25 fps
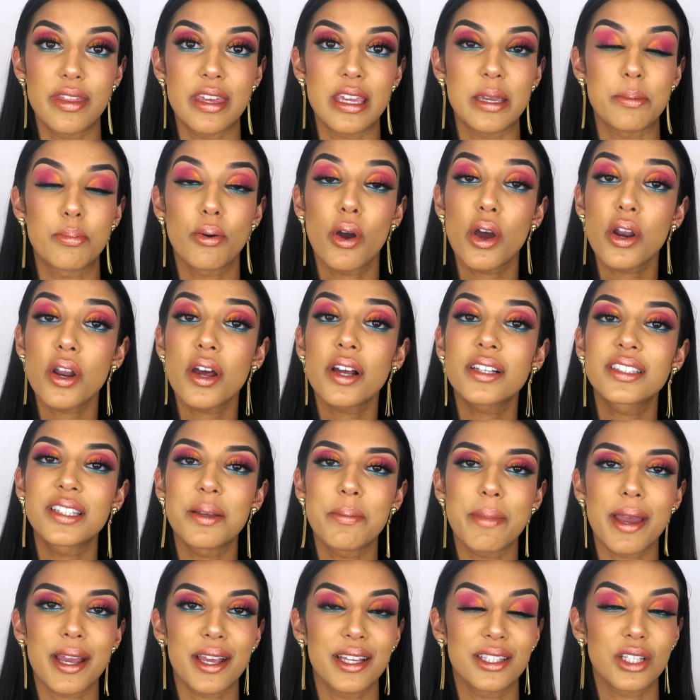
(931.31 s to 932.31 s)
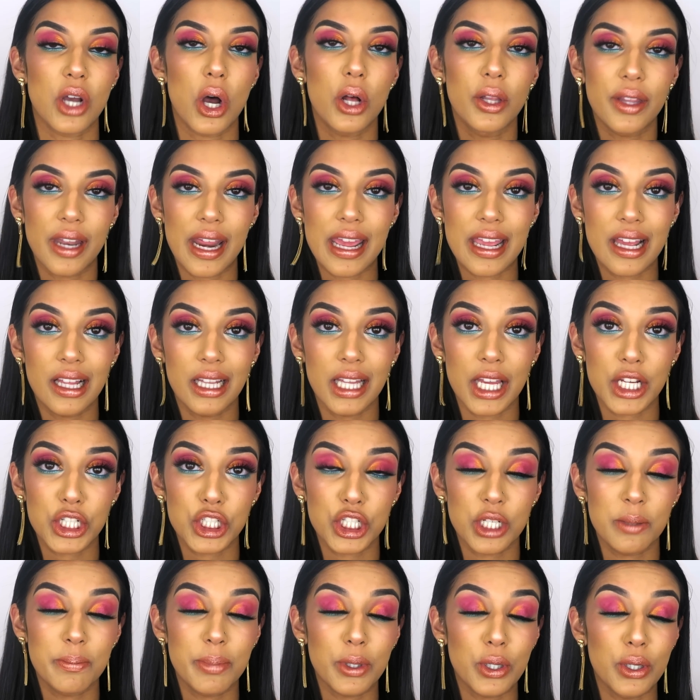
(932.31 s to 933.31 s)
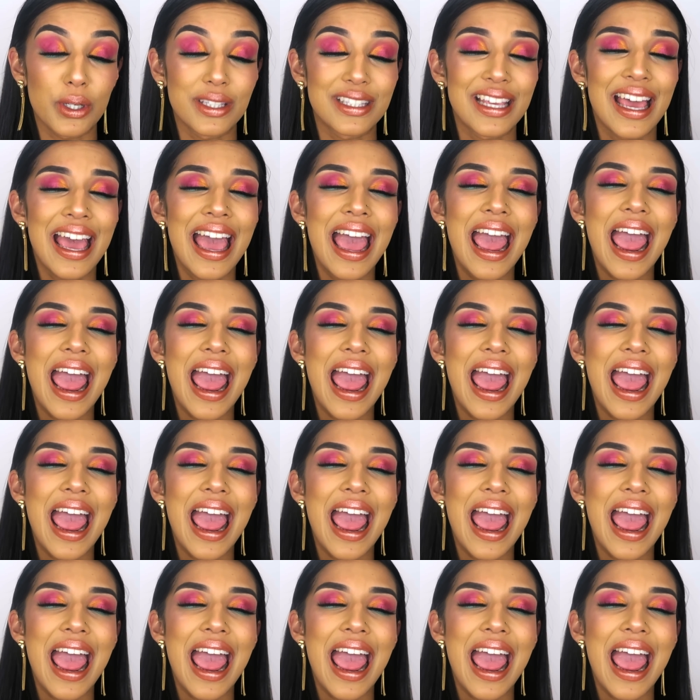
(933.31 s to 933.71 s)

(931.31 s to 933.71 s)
the products in Mecca's holiday collection, because